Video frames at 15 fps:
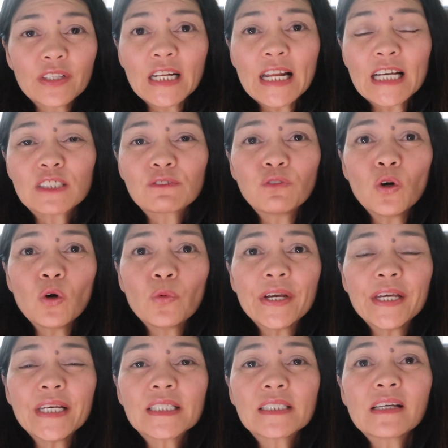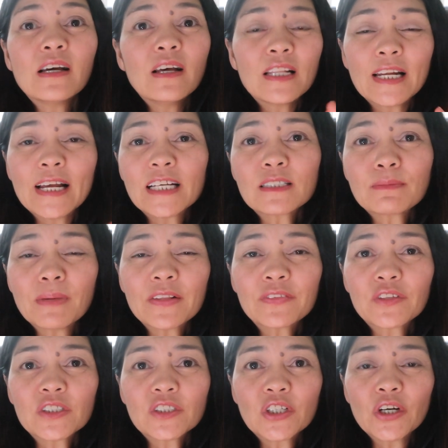the last 4 weeks, the last
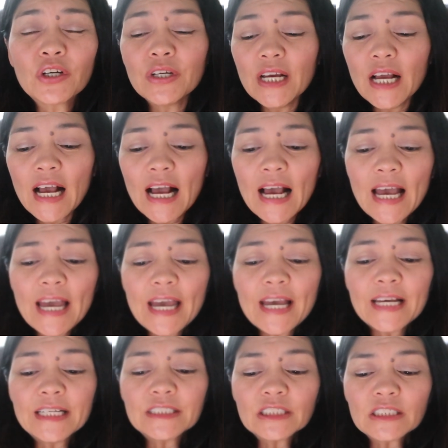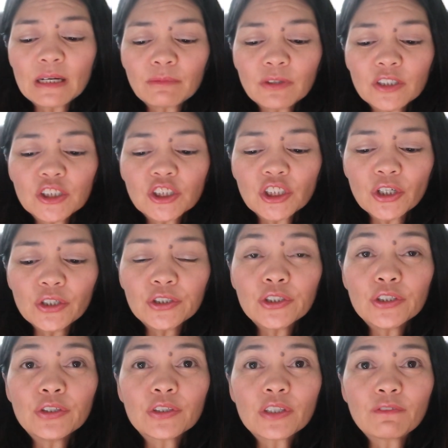month or so. And I'm going to show
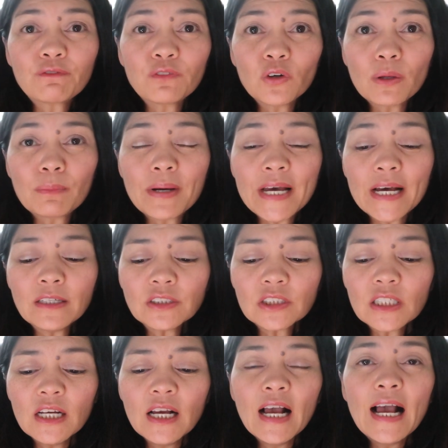you the full amount.